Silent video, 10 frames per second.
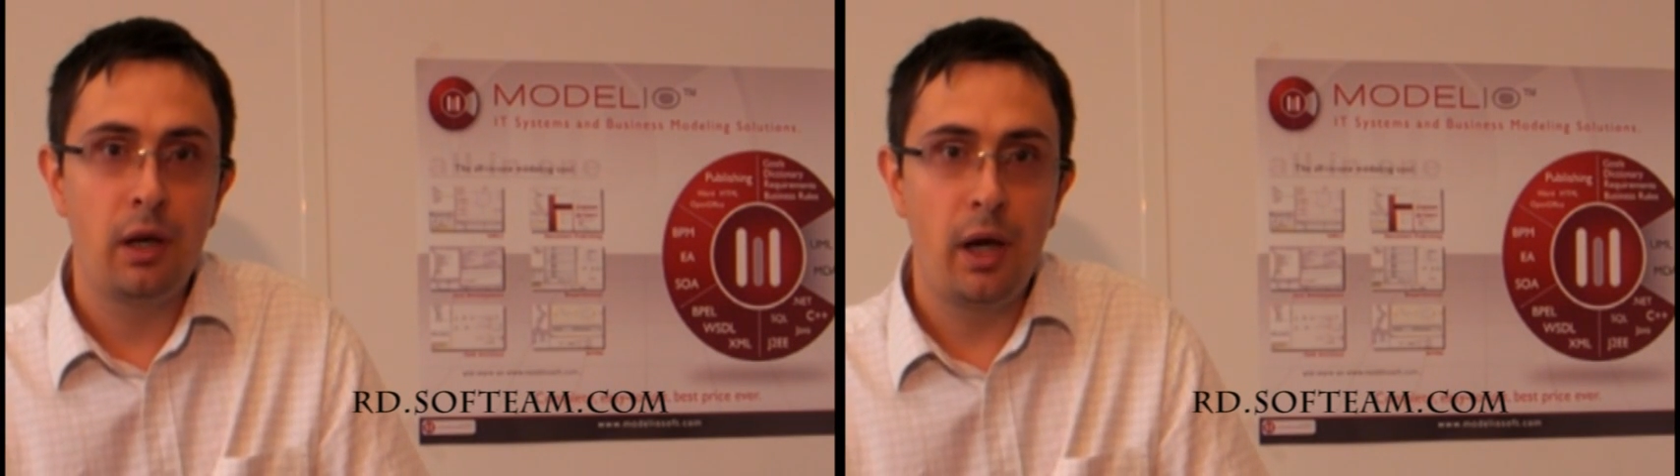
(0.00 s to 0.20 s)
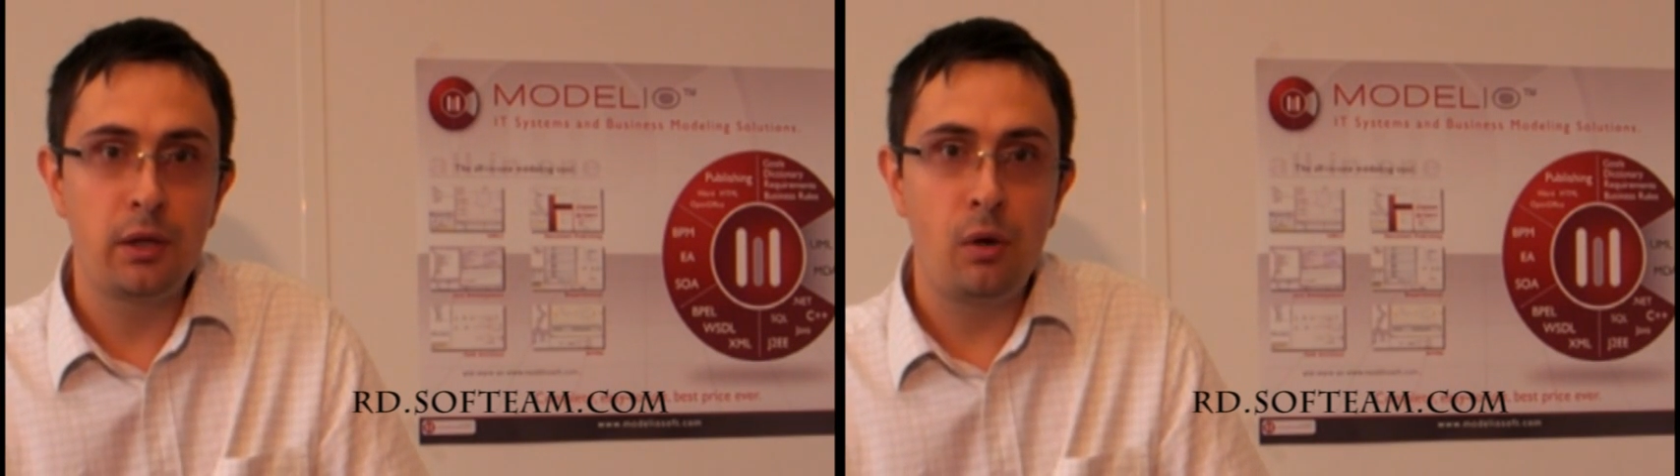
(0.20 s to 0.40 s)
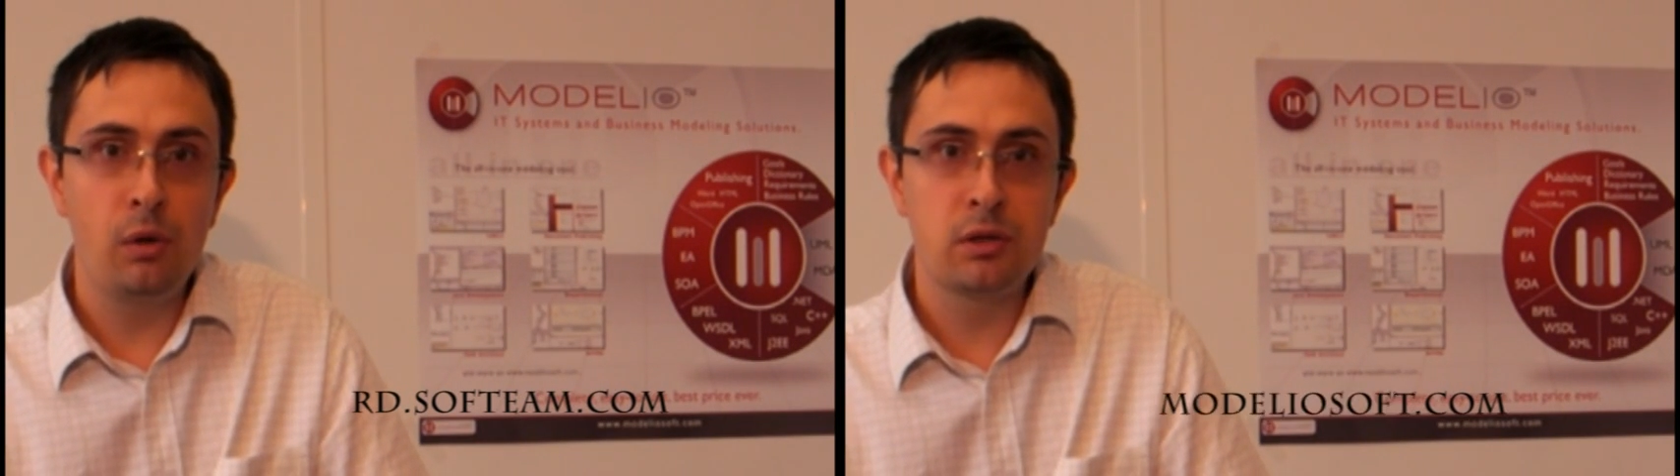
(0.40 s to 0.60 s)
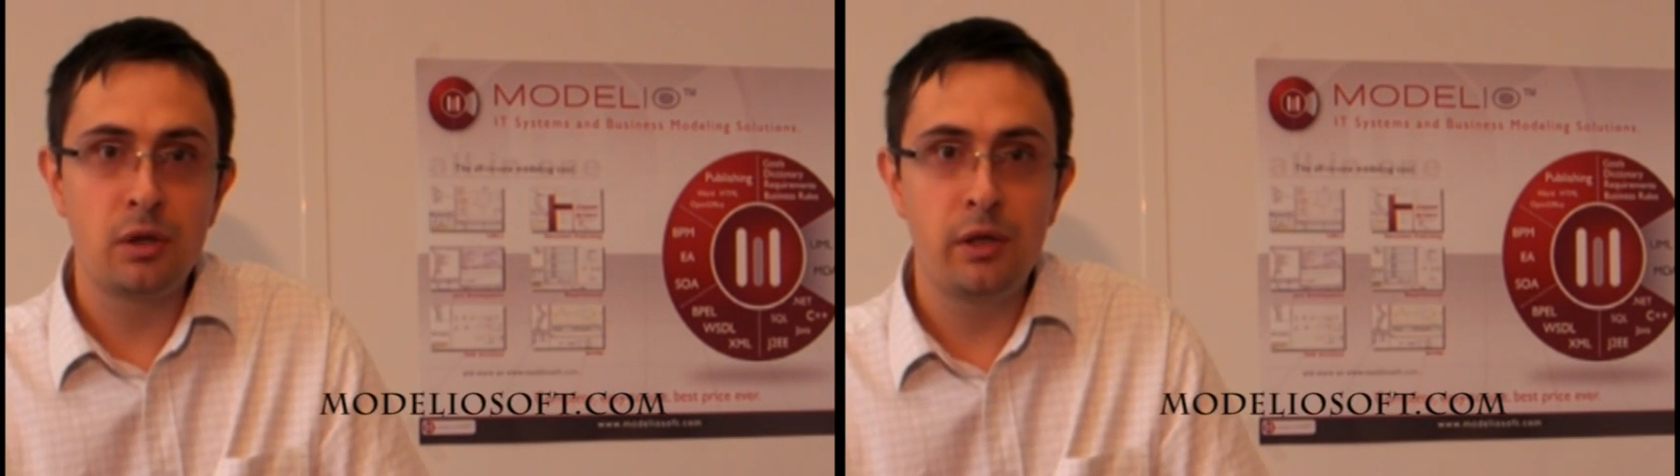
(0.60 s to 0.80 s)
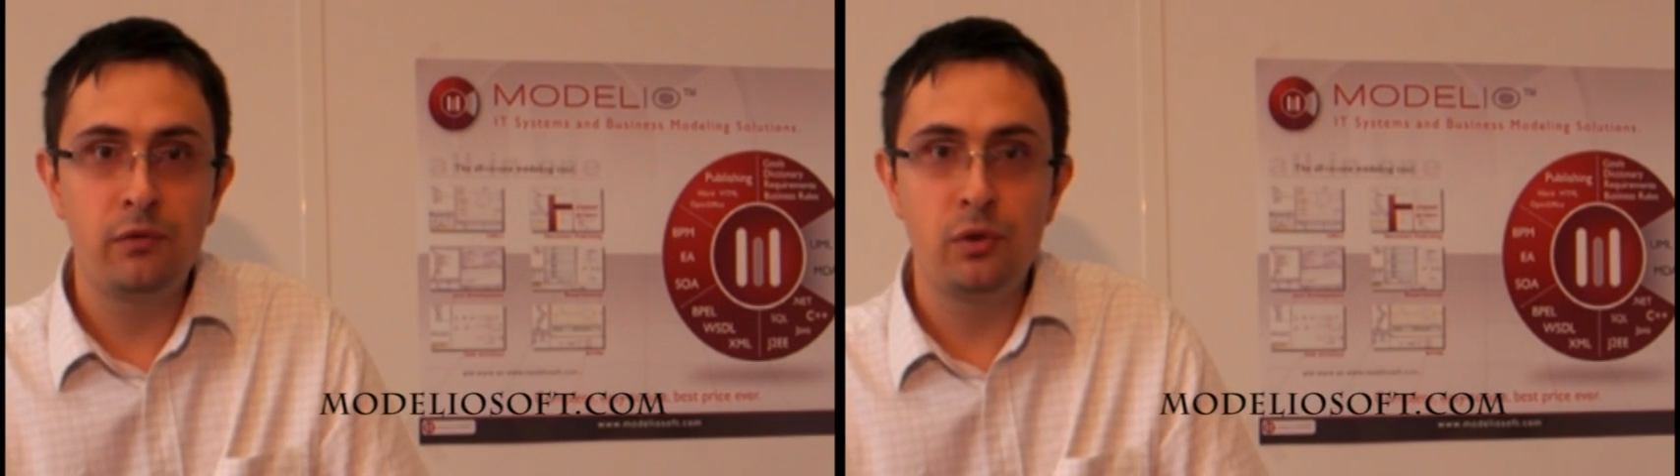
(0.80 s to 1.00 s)
uh, And also,
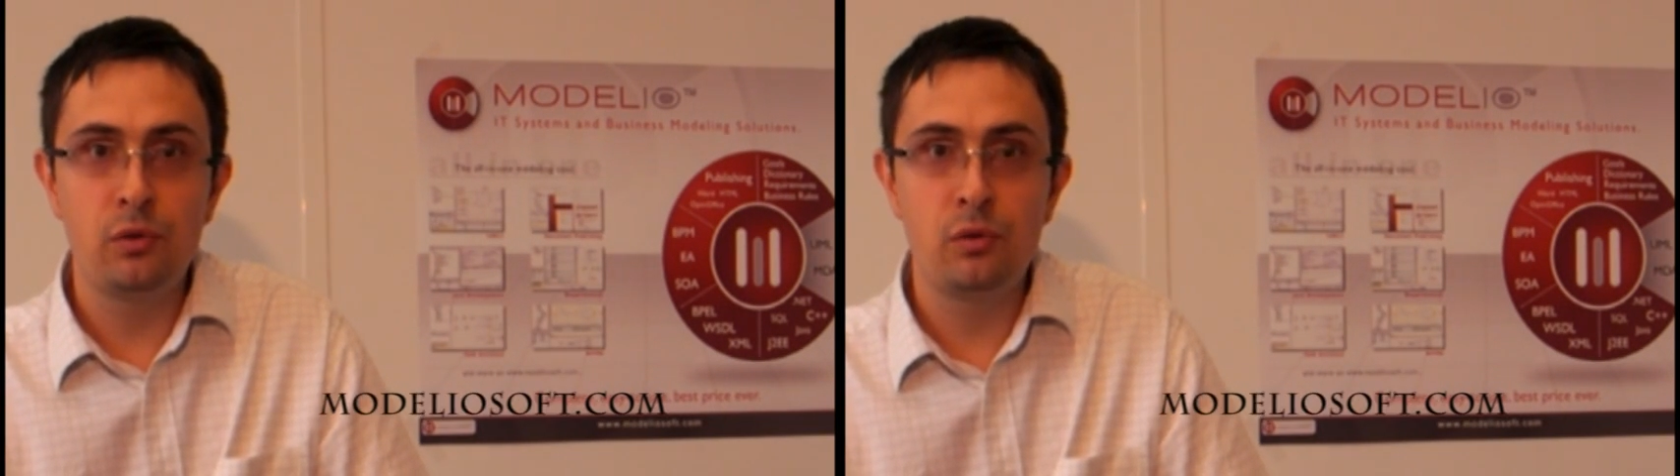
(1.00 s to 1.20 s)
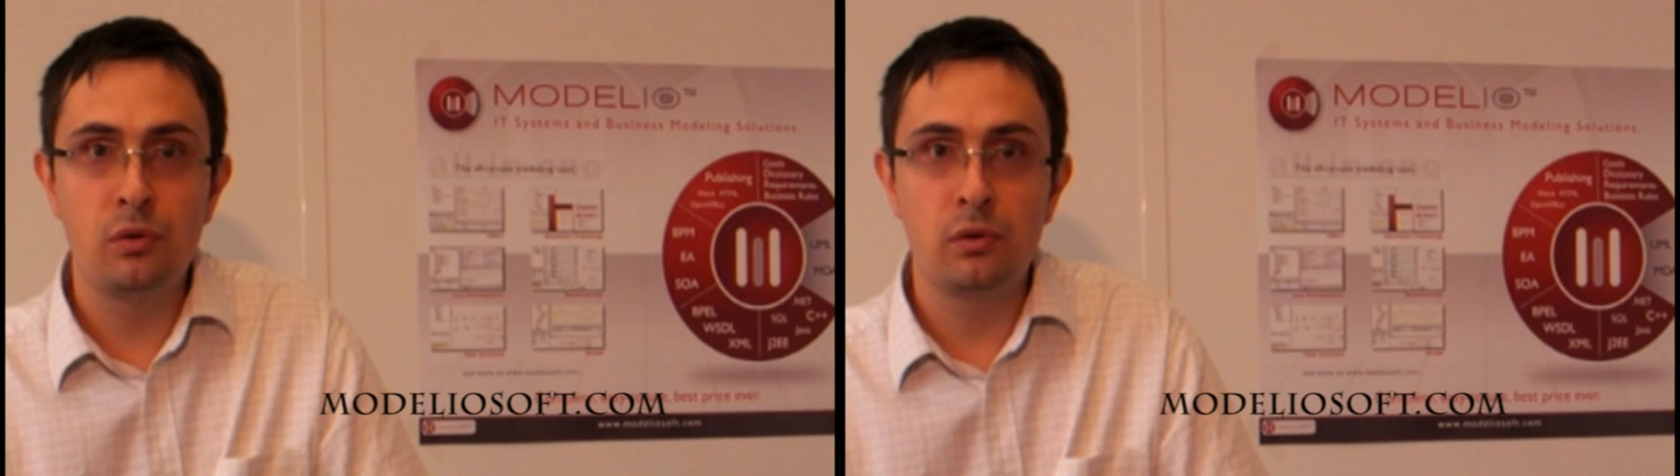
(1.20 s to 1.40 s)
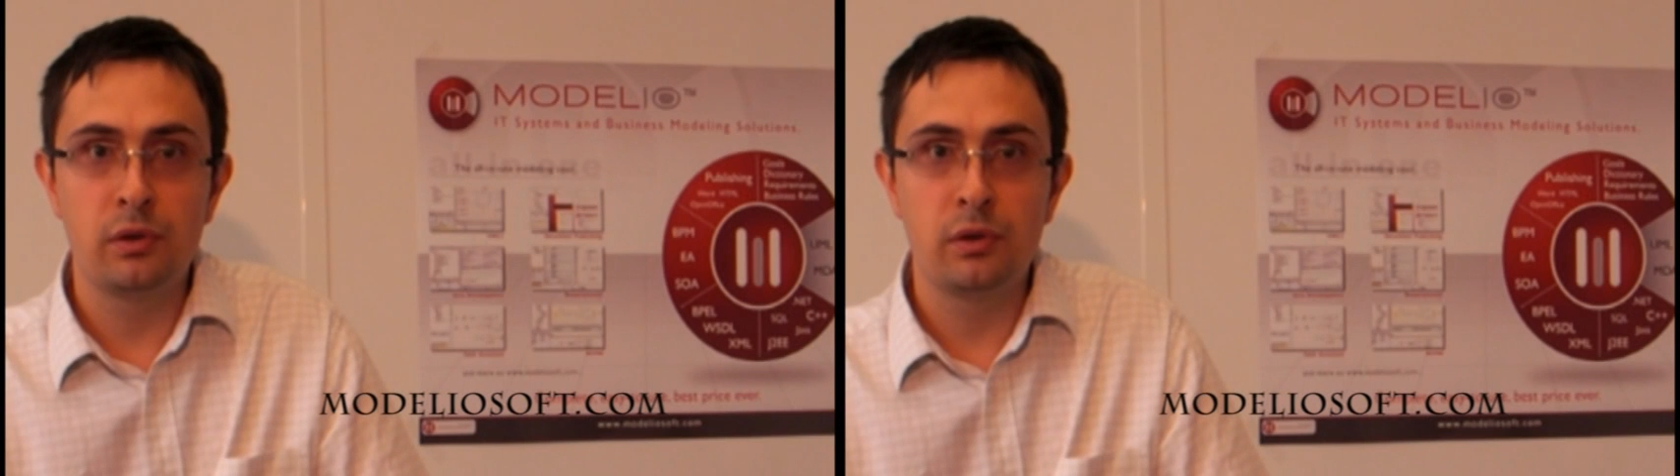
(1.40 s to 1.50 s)
if you